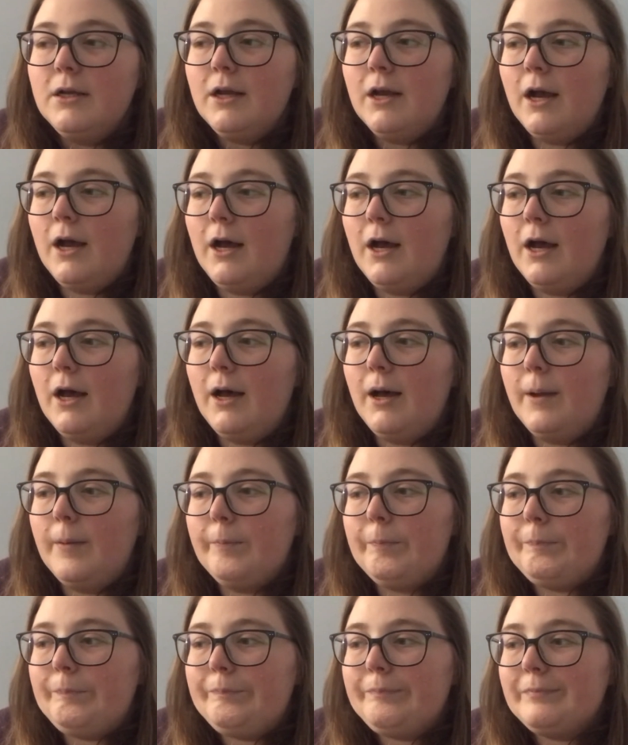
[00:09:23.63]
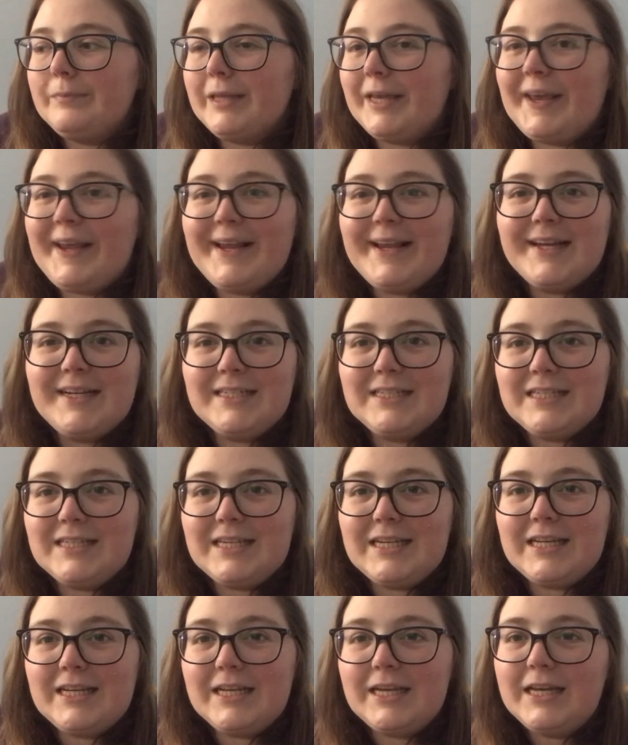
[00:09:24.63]
um,
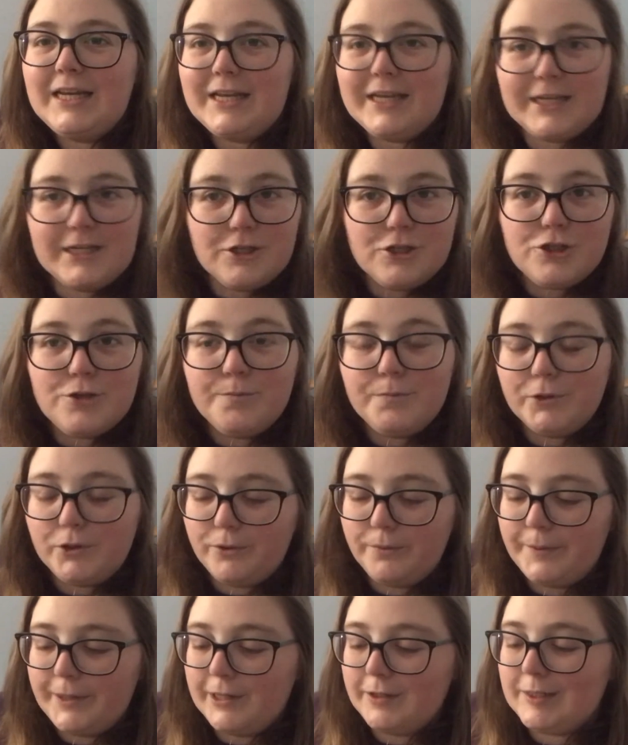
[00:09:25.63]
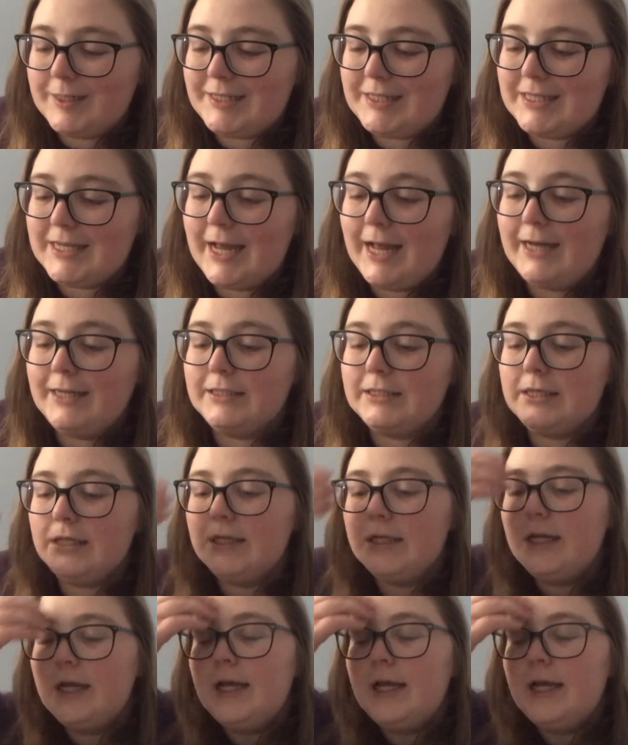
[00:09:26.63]
candy-ish blueberry scent.